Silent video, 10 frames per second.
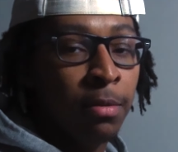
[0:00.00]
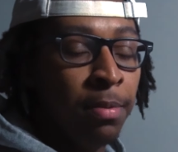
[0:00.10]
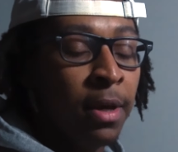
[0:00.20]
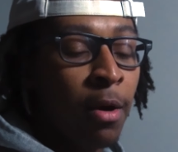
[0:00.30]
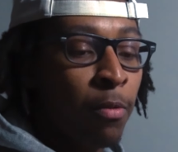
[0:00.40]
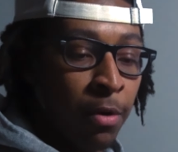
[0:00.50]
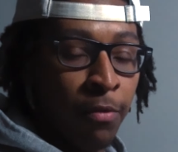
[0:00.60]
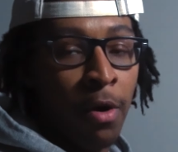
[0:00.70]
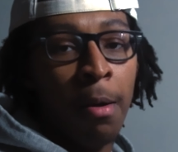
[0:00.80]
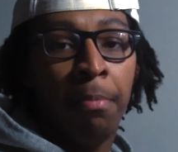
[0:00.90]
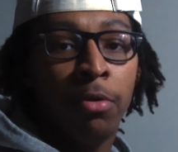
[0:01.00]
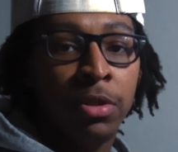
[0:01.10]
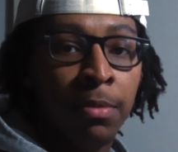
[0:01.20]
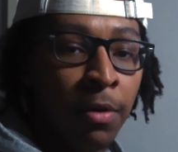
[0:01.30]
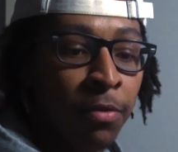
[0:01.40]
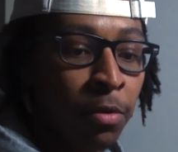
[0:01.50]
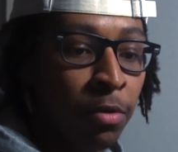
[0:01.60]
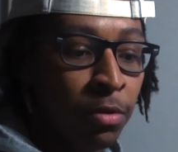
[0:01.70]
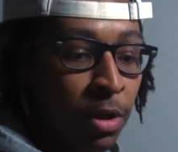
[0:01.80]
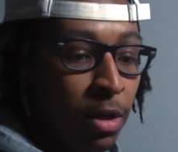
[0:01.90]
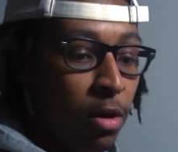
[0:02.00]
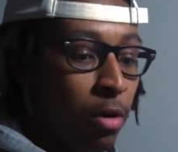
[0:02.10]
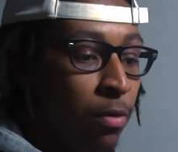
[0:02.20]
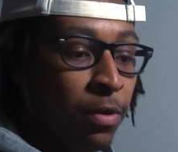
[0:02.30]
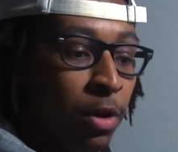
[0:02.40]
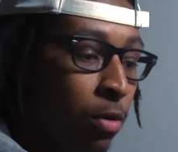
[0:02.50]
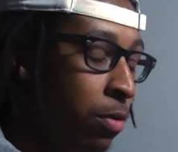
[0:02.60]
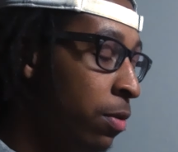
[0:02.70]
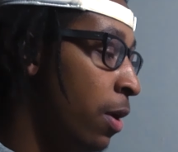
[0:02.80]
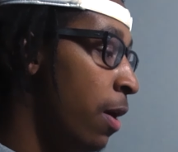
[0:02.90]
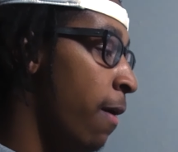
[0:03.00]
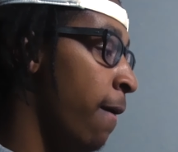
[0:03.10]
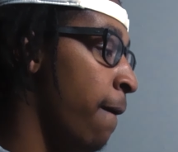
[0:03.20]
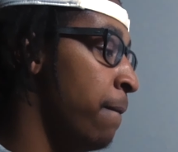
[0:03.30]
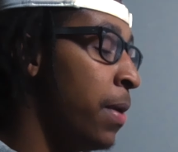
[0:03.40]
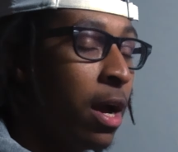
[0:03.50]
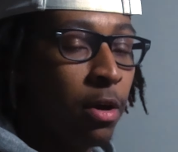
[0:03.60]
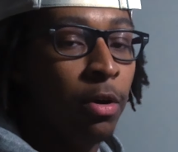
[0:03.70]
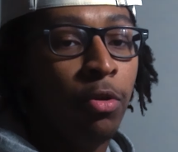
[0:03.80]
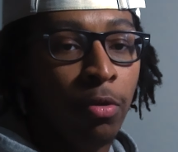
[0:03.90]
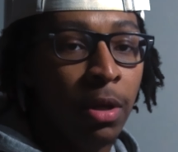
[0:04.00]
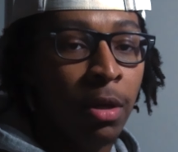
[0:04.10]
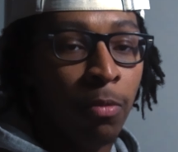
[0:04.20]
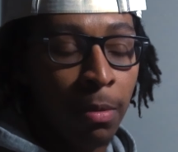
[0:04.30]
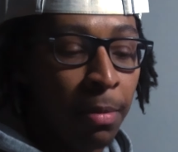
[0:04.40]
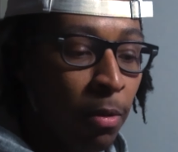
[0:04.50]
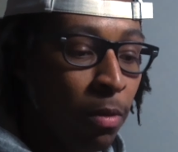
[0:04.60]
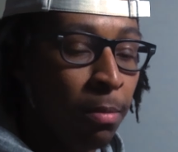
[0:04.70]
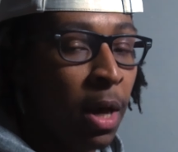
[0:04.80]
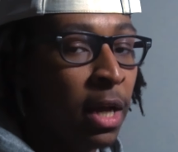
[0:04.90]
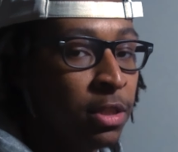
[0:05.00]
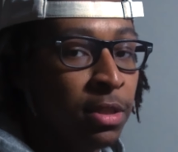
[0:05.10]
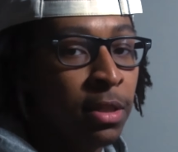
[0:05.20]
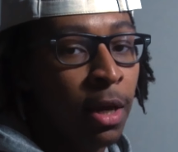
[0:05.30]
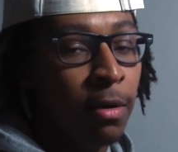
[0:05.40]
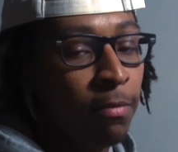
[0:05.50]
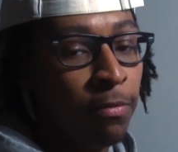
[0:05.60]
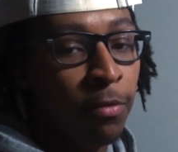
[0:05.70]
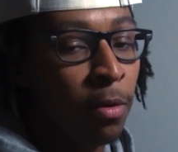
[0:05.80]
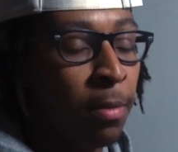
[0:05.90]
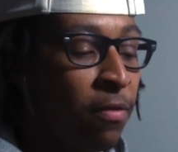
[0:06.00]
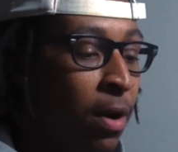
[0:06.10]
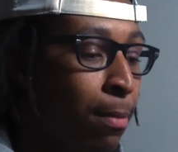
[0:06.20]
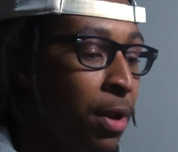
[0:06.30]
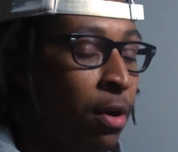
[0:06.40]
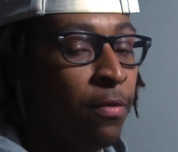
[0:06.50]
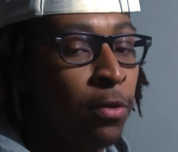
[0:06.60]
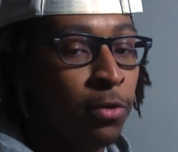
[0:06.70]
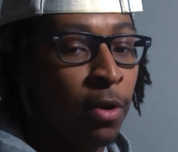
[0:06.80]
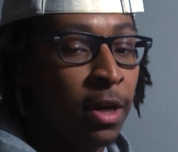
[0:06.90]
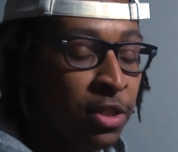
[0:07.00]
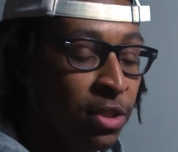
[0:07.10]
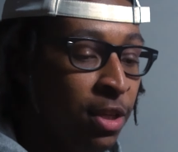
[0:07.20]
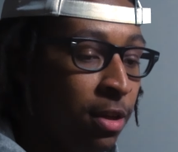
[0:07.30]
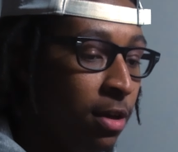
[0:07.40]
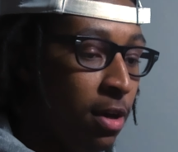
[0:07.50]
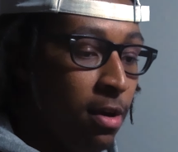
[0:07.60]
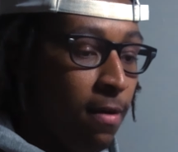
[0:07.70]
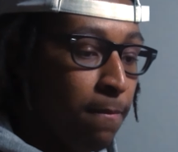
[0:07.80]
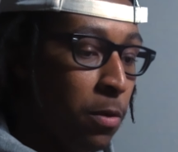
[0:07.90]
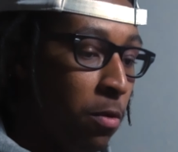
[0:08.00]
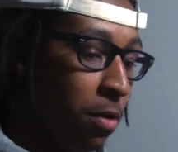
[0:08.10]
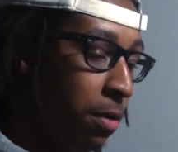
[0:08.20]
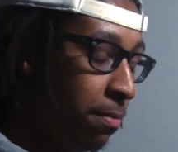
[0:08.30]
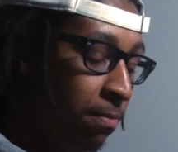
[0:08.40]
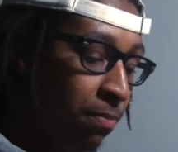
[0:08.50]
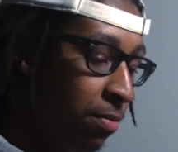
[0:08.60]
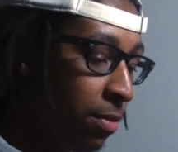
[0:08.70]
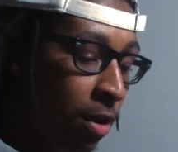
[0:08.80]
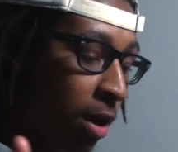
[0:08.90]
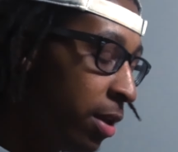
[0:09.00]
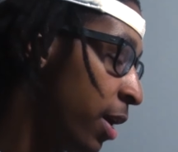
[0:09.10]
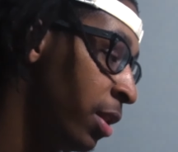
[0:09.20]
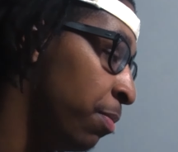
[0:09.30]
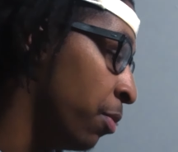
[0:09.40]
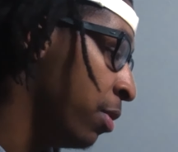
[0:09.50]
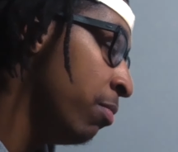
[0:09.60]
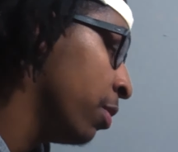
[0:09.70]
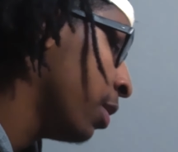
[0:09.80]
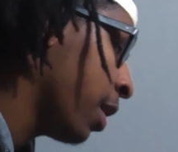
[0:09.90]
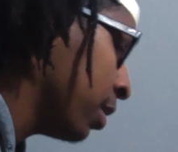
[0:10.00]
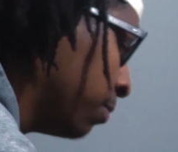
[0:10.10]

be at whenever I'm posting my photos or videos. I could do it in 1:1, but I just like 4:5 better. I feel as though I could just get more. Yeah, y'all get the point. Y'all get the